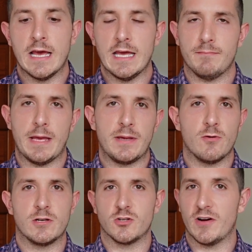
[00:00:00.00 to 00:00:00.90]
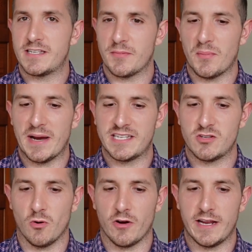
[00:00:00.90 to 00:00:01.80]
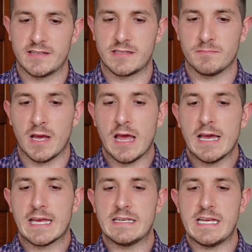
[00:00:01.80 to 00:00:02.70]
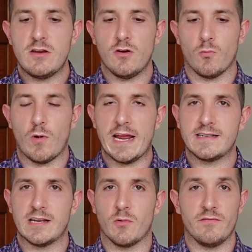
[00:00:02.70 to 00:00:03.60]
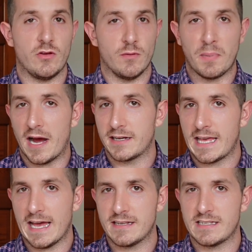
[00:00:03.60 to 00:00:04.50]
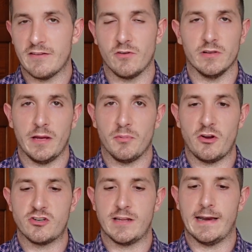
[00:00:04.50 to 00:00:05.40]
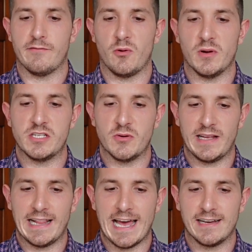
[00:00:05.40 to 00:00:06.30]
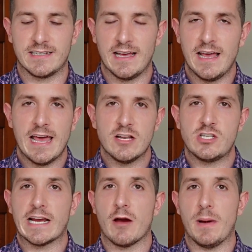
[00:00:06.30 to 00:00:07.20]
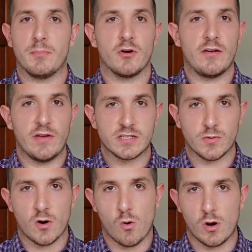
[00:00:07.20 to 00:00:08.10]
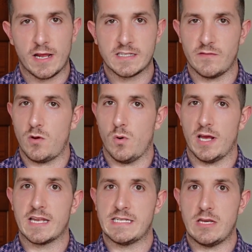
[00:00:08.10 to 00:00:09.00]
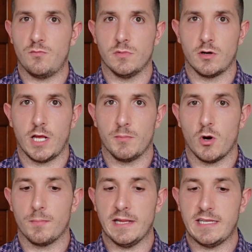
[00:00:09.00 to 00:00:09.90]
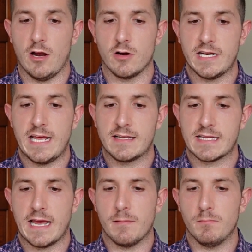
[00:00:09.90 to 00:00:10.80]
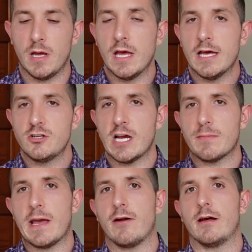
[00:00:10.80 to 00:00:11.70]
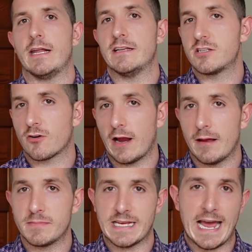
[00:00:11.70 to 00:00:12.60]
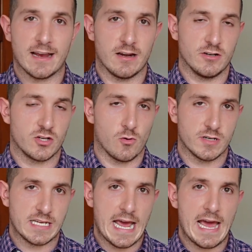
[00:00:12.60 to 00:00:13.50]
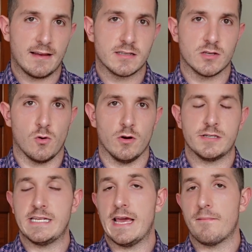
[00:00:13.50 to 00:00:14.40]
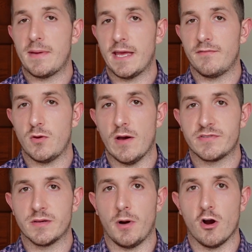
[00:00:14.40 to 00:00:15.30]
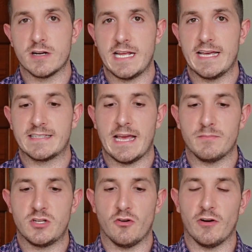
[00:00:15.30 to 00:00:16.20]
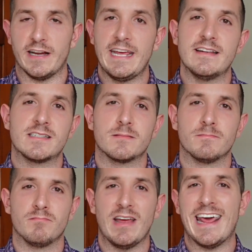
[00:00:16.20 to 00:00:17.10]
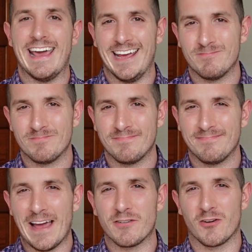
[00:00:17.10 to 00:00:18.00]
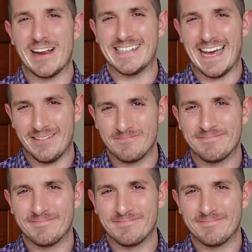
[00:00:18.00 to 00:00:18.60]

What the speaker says: Maybe you enjoyed some of my stories. Continue to rate and review the podcast. I've really appreciated everyone doing that. Check out my previous recordings if you want to continue learning more about the RD exam. Check me out on Instagram, Zak_snacks, or DM me if you have some RD exam tutoring needs. And hey, have a great day.